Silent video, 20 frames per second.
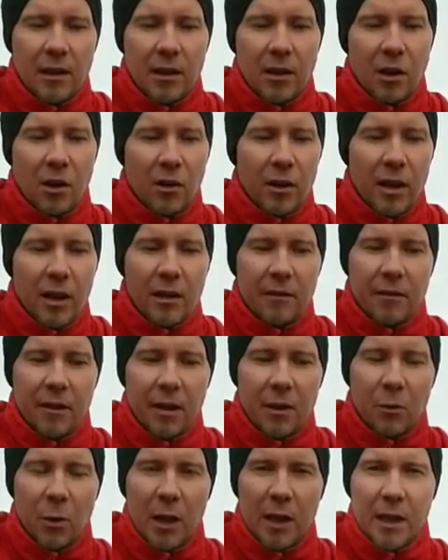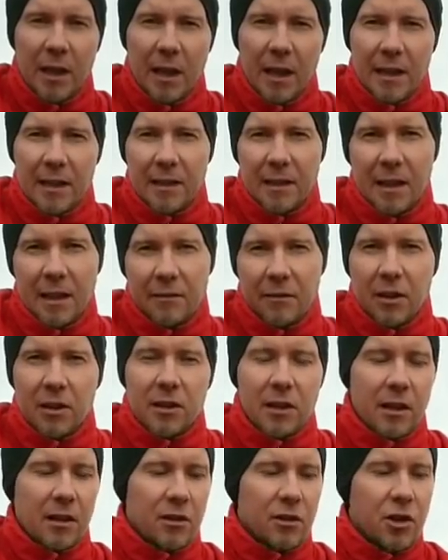know that if I want that
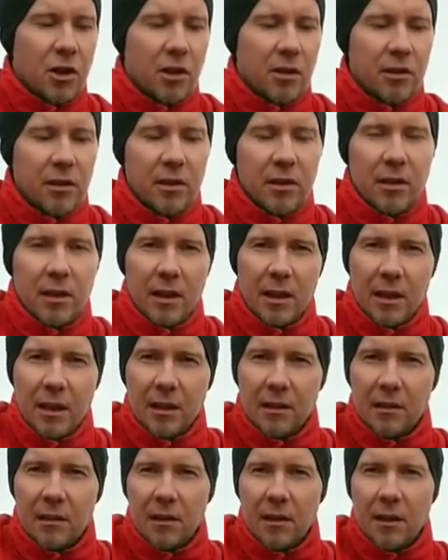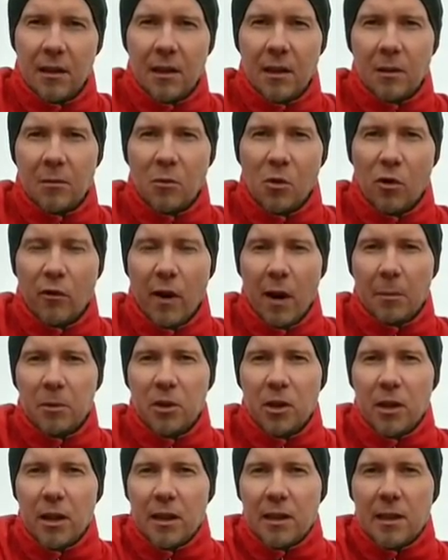difference in the shot, I can move
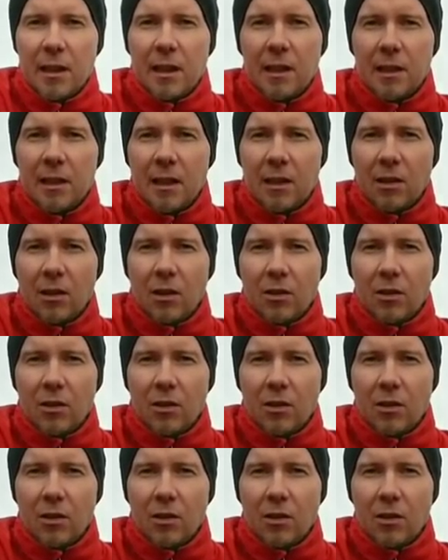up to this disc.